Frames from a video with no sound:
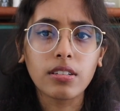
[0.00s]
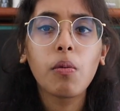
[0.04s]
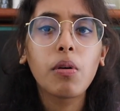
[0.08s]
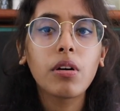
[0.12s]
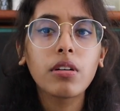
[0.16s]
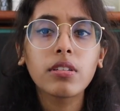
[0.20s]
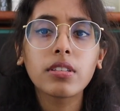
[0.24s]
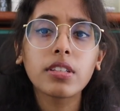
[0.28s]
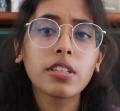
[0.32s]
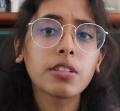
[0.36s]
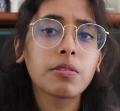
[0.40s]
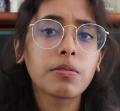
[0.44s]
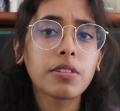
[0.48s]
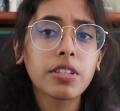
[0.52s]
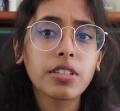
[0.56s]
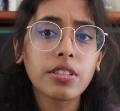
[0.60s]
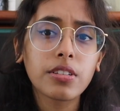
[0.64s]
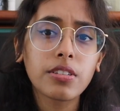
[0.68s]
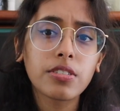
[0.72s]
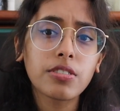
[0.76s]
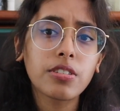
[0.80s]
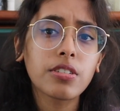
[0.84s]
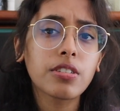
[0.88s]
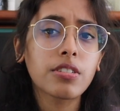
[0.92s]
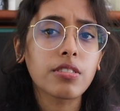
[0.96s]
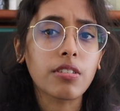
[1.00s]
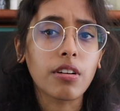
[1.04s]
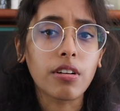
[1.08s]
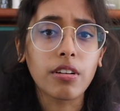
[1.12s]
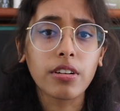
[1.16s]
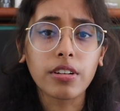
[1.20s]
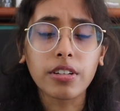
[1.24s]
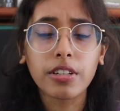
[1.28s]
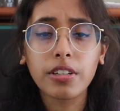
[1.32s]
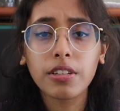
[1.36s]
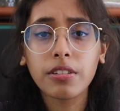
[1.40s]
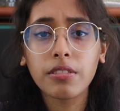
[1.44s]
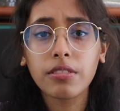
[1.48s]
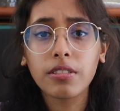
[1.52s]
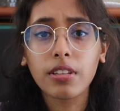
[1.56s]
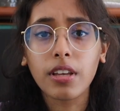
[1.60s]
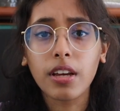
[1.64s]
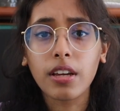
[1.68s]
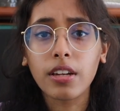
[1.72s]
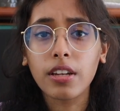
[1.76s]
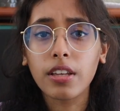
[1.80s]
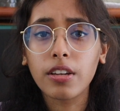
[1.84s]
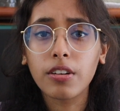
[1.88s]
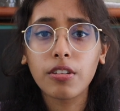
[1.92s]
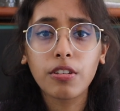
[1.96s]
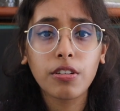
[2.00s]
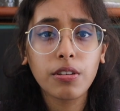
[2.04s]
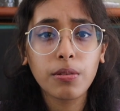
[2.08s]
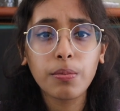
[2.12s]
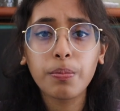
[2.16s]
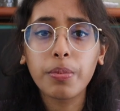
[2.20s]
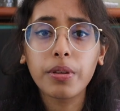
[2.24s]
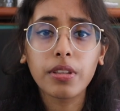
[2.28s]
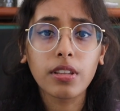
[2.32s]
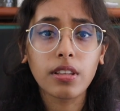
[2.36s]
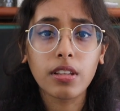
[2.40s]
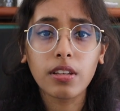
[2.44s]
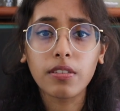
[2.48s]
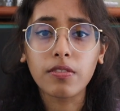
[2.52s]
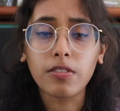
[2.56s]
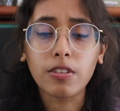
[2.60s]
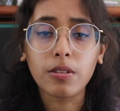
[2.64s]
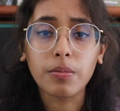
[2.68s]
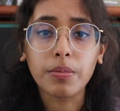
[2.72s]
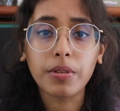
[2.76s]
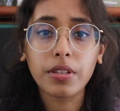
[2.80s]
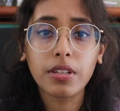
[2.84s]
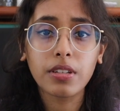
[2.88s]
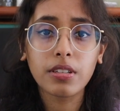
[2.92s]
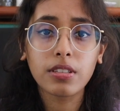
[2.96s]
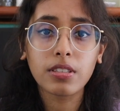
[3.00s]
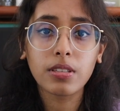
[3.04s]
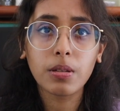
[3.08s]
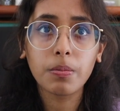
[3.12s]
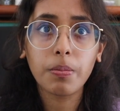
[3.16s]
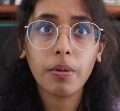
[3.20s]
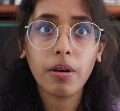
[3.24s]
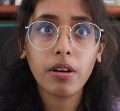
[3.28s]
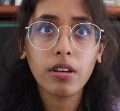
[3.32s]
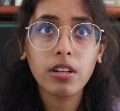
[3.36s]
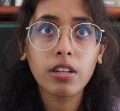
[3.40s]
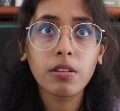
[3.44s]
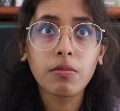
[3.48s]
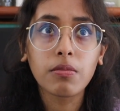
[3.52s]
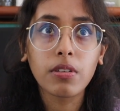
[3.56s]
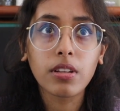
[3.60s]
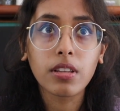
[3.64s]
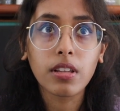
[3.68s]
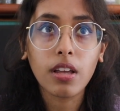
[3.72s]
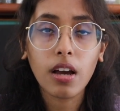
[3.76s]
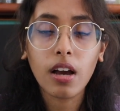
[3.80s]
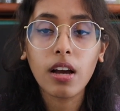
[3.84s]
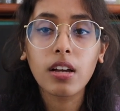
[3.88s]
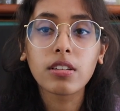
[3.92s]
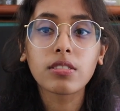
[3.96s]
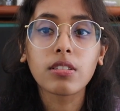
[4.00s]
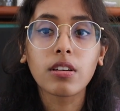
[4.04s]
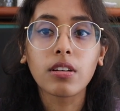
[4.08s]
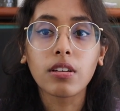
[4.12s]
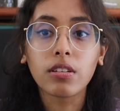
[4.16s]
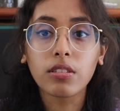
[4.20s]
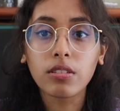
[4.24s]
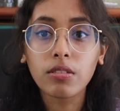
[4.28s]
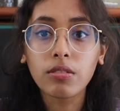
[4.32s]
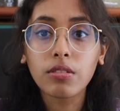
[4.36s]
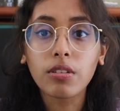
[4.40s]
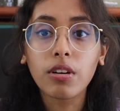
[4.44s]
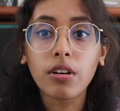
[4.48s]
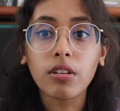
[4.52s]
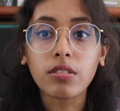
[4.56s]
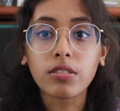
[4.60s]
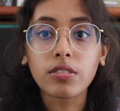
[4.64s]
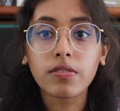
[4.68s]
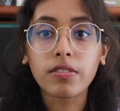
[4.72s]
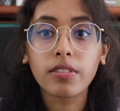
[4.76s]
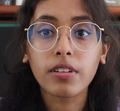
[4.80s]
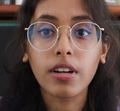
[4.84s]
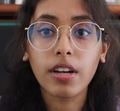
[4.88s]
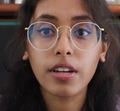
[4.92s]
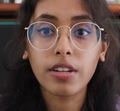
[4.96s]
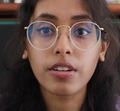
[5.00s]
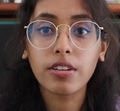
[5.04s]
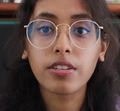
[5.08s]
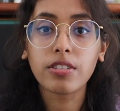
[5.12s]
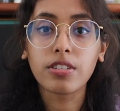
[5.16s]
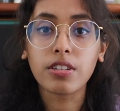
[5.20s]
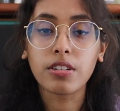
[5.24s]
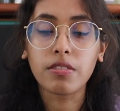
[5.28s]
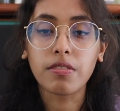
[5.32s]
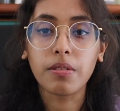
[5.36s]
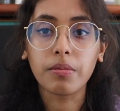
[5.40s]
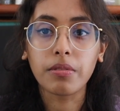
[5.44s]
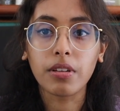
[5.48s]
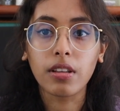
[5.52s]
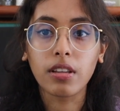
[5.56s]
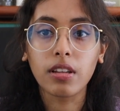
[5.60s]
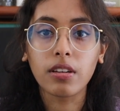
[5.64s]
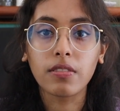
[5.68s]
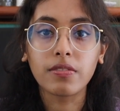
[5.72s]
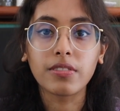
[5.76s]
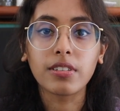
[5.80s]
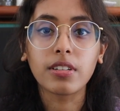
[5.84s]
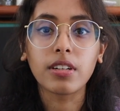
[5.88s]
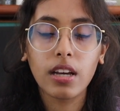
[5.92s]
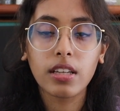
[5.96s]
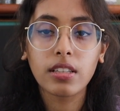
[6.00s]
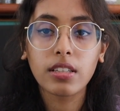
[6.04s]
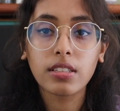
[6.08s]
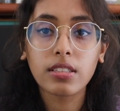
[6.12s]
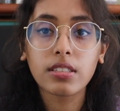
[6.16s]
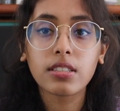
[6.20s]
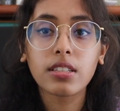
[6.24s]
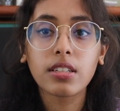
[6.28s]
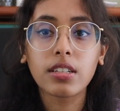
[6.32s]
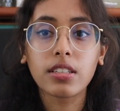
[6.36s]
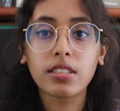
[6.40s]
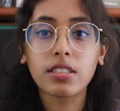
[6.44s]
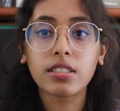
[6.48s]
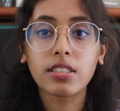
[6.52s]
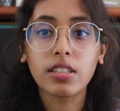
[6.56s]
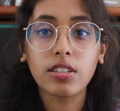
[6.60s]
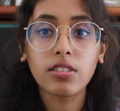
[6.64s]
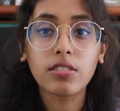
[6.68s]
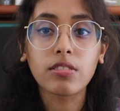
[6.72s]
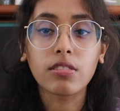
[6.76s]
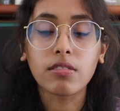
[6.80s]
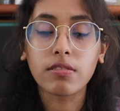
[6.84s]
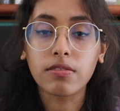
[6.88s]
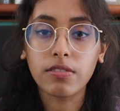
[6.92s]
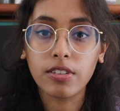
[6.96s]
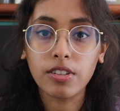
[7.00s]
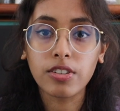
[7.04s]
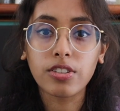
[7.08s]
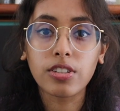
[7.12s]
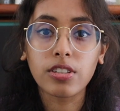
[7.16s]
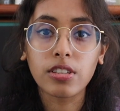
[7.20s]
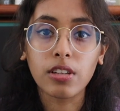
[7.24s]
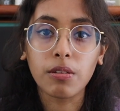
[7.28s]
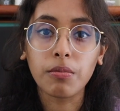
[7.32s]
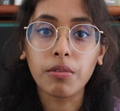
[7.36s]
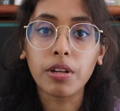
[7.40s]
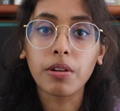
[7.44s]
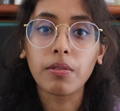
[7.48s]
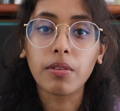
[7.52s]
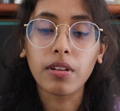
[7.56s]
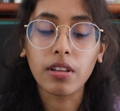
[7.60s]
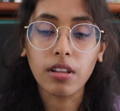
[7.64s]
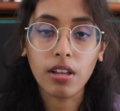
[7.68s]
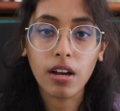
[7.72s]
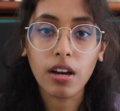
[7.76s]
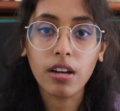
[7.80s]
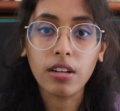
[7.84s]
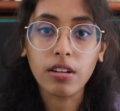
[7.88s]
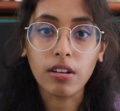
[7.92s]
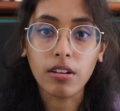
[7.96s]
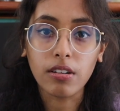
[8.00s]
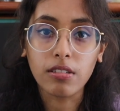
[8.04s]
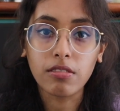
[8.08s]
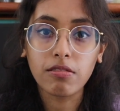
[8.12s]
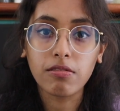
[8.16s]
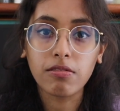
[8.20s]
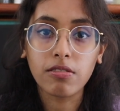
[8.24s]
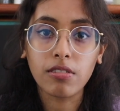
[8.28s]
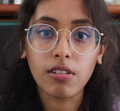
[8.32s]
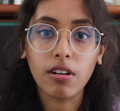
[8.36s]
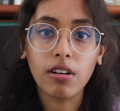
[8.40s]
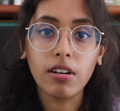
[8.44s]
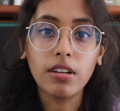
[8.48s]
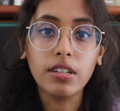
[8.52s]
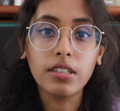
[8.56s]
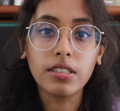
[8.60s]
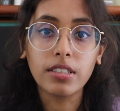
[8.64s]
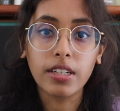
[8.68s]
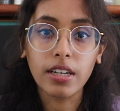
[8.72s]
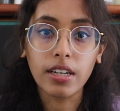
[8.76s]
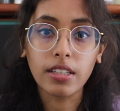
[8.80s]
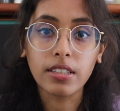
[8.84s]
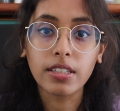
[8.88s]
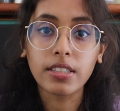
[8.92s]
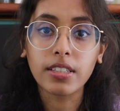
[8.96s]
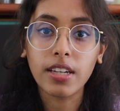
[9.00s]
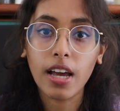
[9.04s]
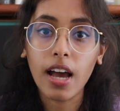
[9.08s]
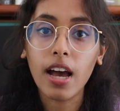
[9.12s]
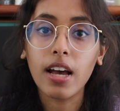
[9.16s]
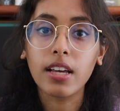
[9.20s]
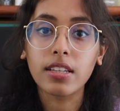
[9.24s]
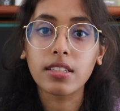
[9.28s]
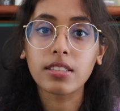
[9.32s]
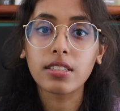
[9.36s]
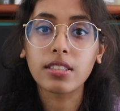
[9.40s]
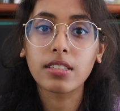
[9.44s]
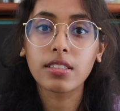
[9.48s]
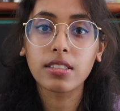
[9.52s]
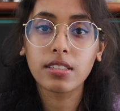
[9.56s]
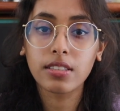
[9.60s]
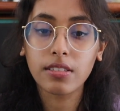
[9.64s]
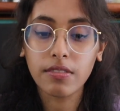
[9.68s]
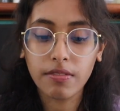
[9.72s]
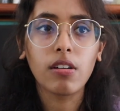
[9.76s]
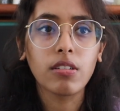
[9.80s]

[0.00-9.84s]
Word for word: Well, these researchers argued that it couldn't be the liver because the body relies on glucose for energy from the liver, and this is an essential function that we rely on for our daily tasks.